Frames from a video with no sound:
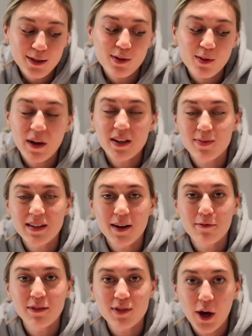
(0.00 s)
This was supposed to be
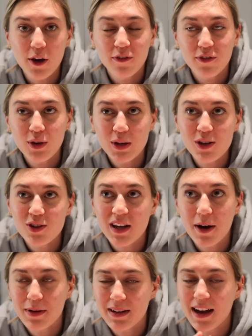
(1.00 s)
done with tofu.
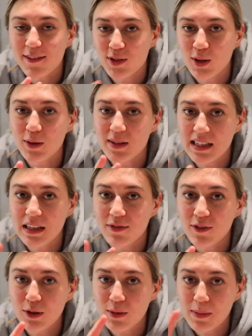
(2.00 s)
Usually I wouldn't have two
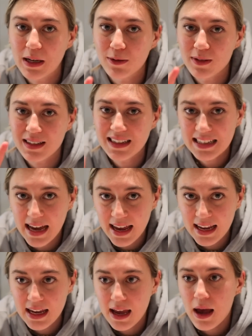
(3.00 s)
seafood meals a
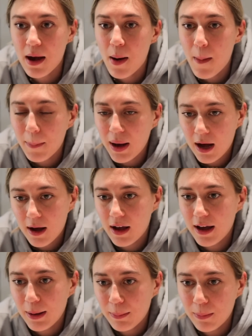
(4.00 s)
day,
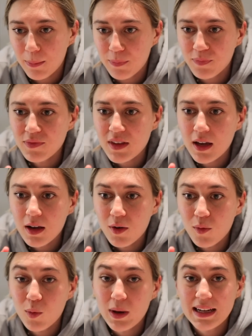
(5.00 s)
but
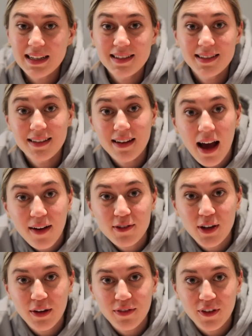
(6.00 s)
we didn't have
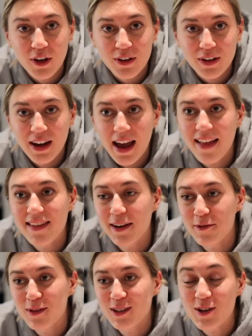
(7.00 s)
tofu and
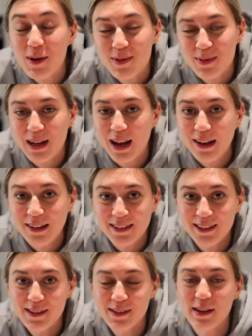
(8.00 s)
then all the shops were
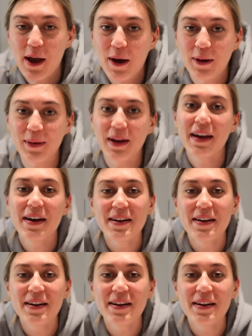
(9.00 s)
closed. So